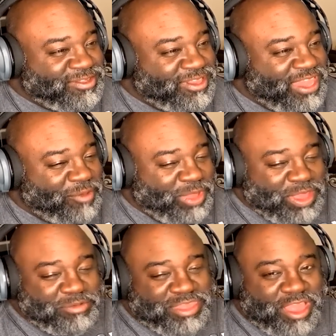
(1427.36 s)
Like, when he
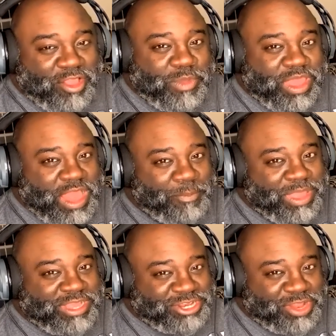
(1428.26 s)
was talking about it, I
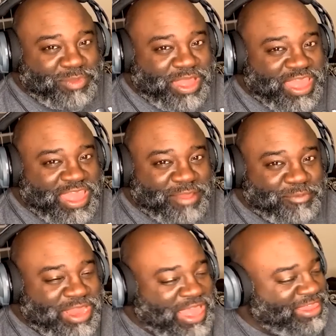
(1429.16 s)
pictured it in my head, but
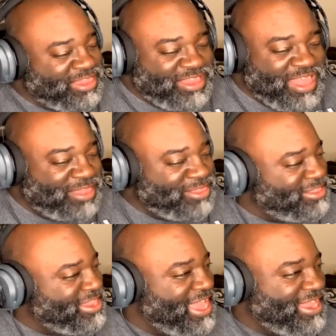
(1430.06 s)
that's
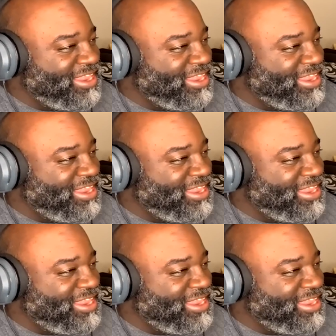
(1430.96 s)
not